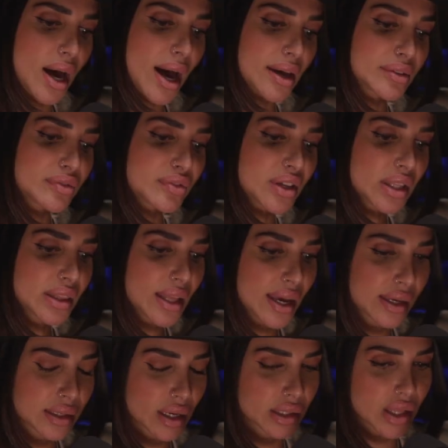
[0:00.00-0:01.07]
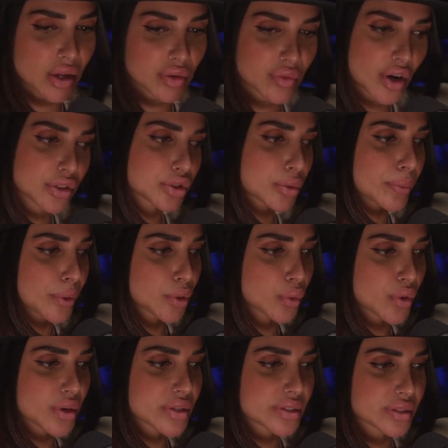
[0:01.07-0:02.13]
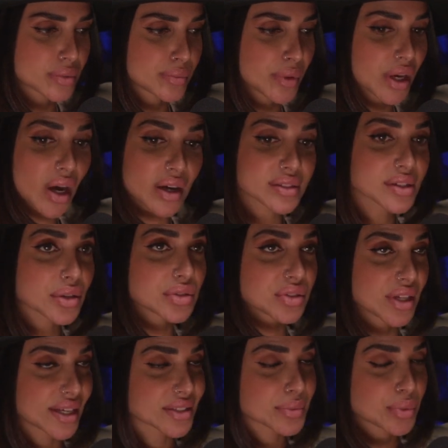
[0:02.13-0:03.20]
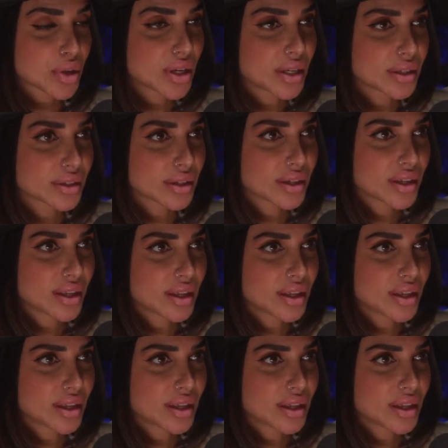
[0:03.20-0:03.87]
I feel like a lot of entrepreneurs, because they're desperate,